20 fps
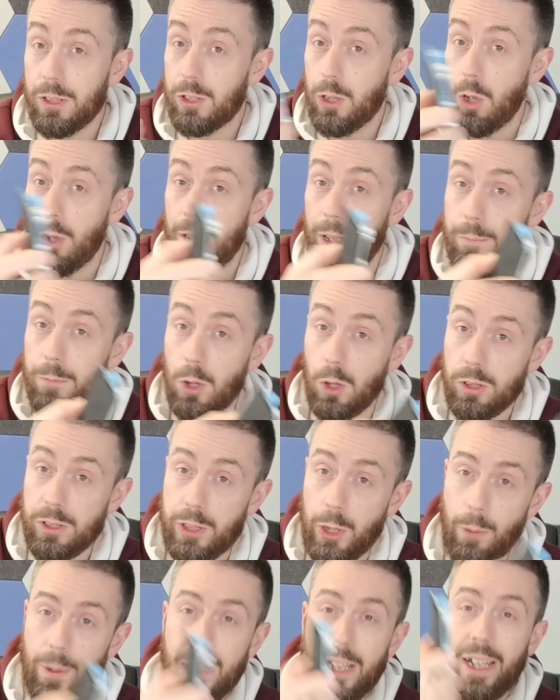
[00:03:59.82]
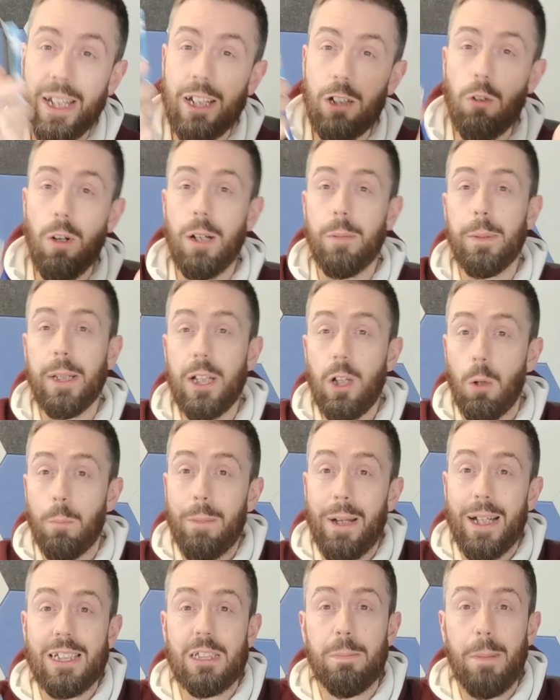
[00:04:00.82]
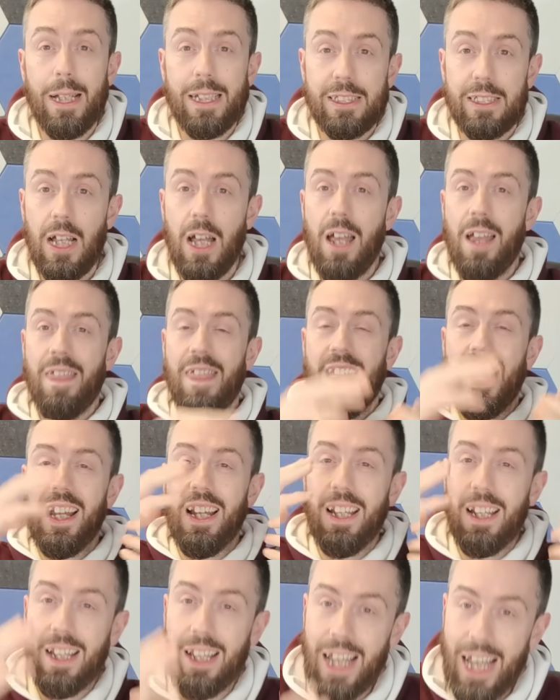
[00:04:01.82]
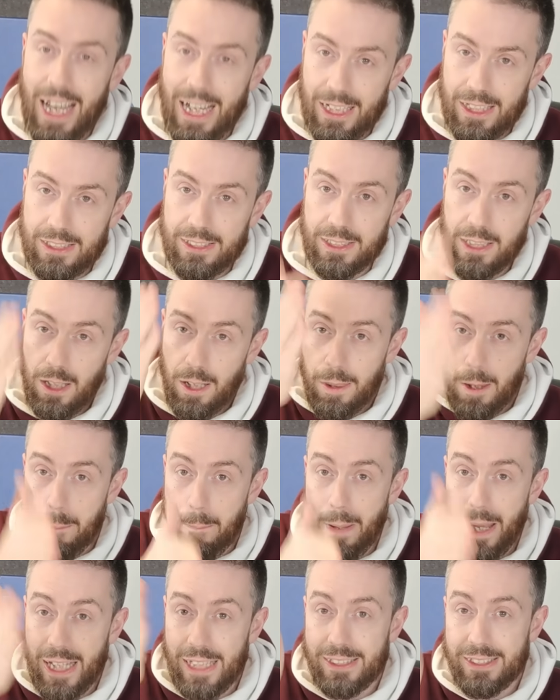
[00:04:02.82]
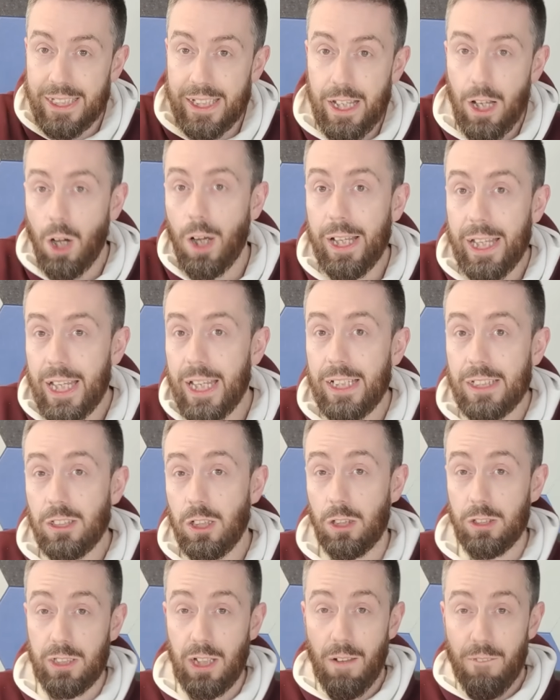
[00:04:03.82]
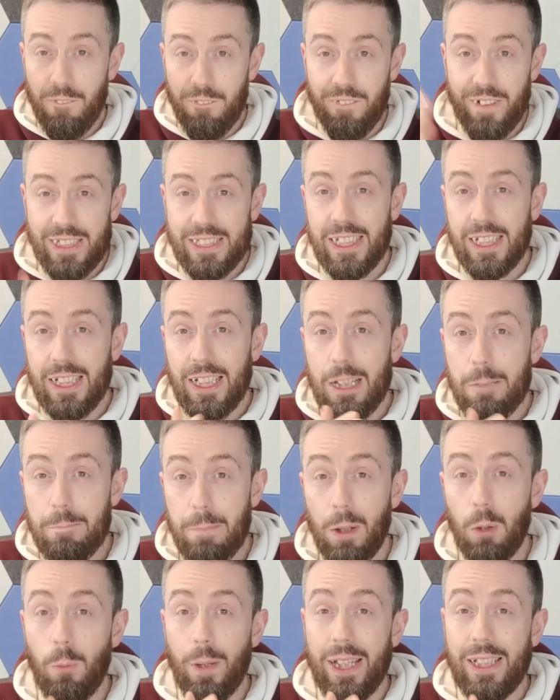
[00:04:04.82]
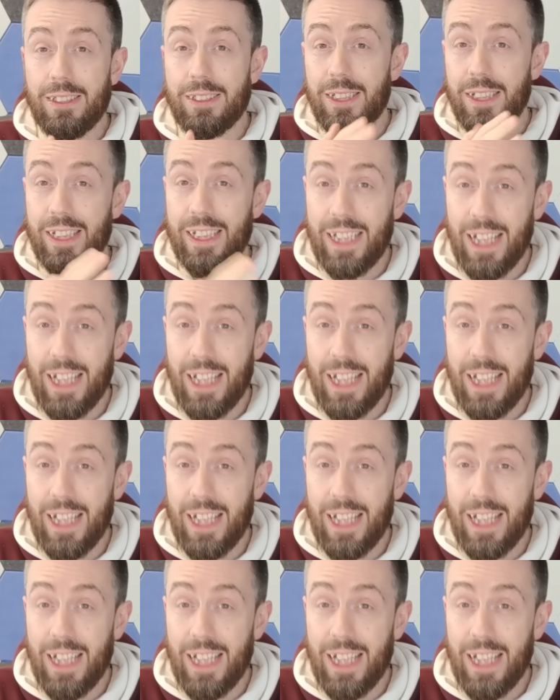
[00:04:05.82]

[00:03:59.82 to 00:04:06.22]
that's got an M.2 in an incredibly compact space that lacks the PCIe slots physically built into the